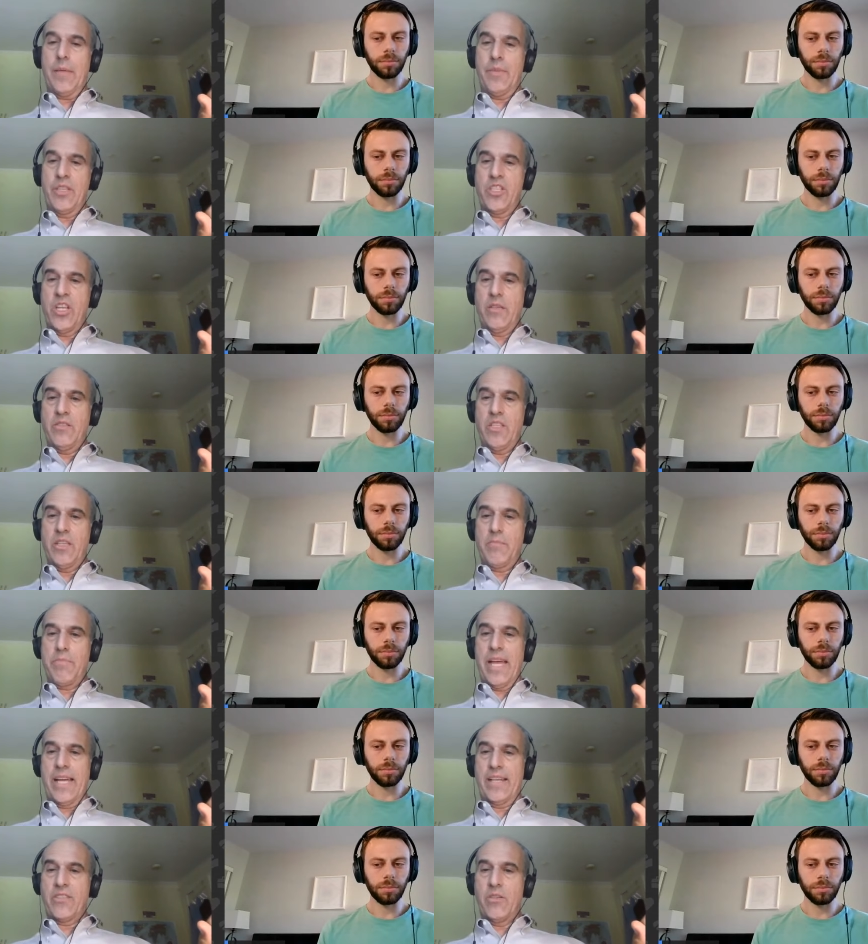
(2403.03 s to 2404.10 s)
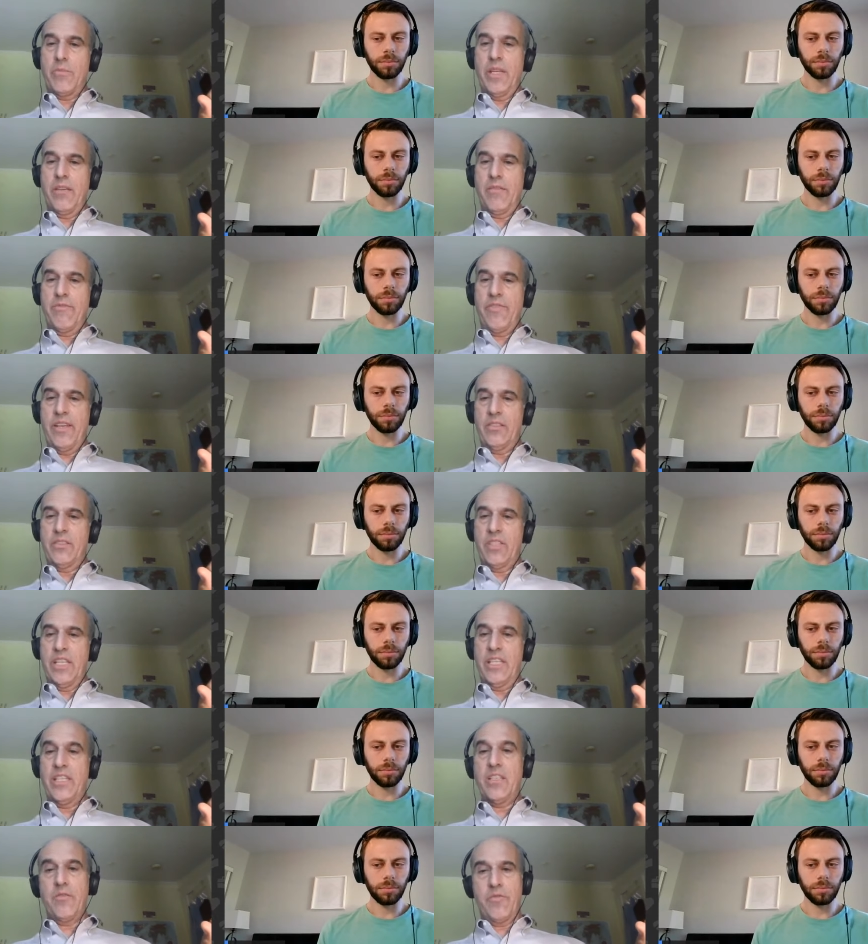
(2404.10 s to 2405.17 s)
Speaker 1: climate change impacts are being
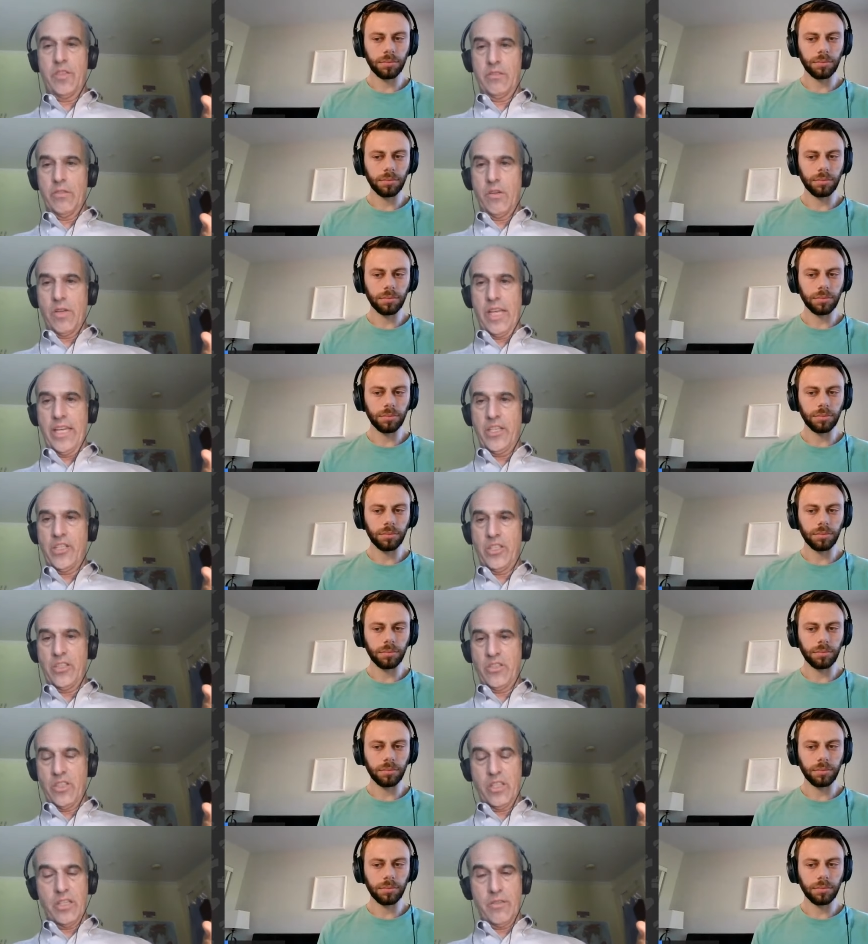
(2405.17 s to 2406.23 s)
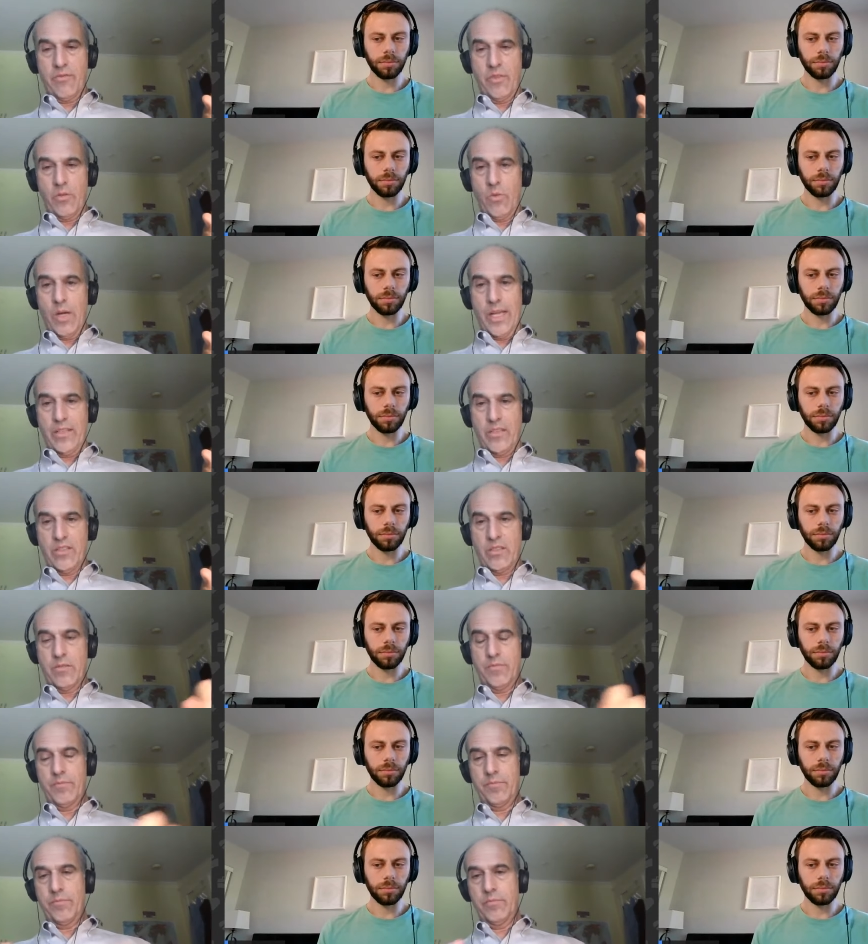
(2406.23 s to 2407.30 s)
felt in different locations in different
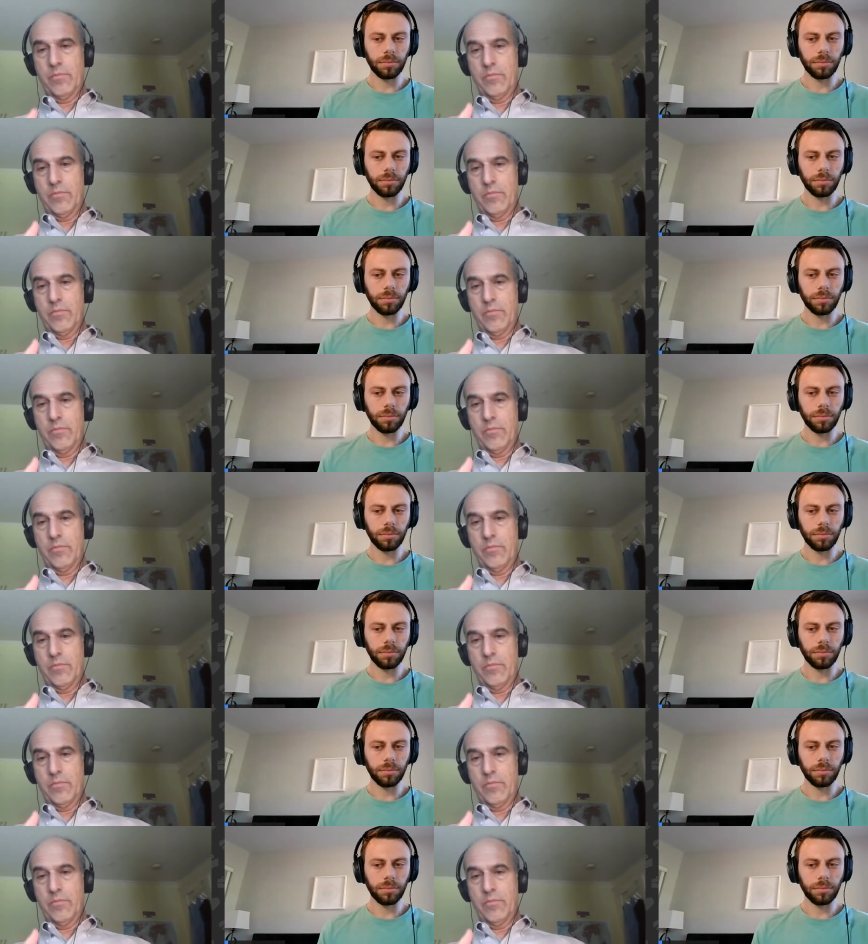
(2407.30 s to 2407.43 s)
ways.